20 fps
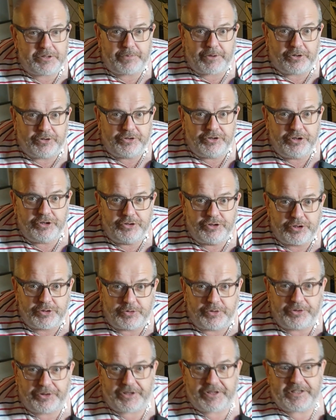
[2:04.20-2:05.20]
is a bit
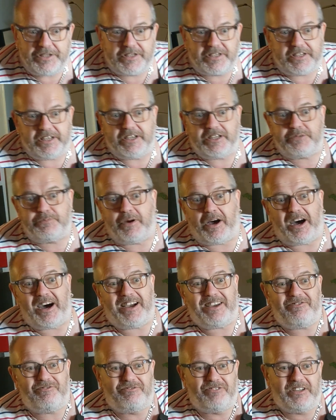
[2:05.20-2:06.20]
unusual these days, but
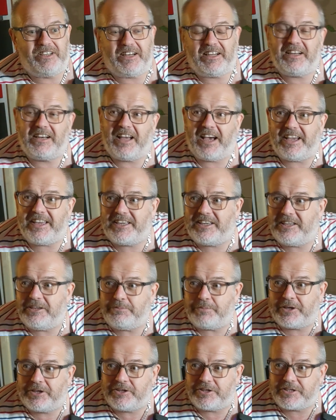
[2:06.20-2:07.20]
I really like
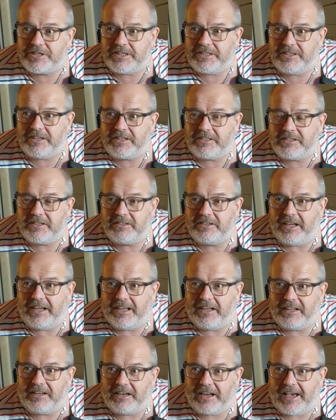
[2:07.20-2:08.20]
it because it
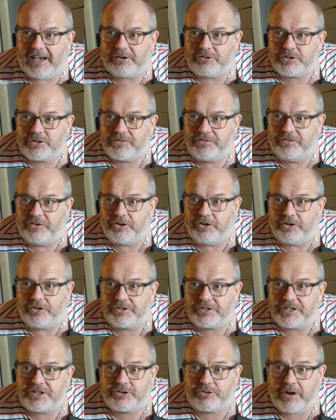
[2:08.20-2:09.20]
allows
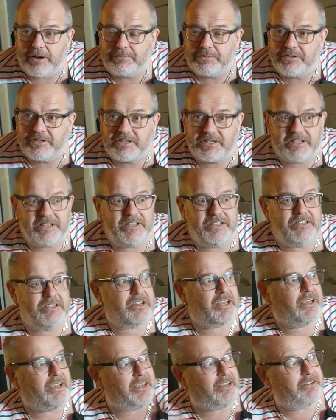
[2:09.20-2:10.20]
for
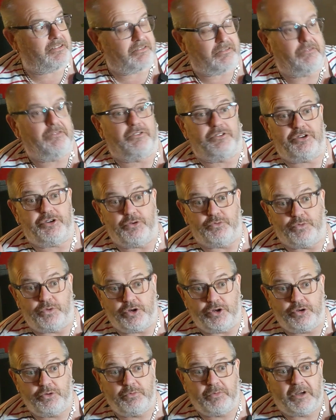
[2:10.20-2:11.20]
discrepancies in your
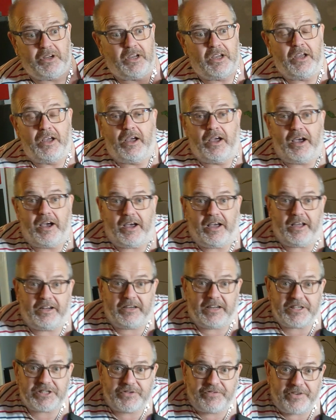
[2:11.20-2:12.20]
room,
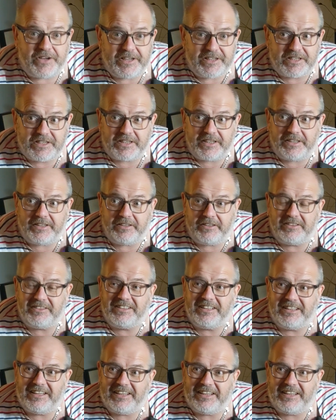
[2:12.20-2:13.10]
and let's face it,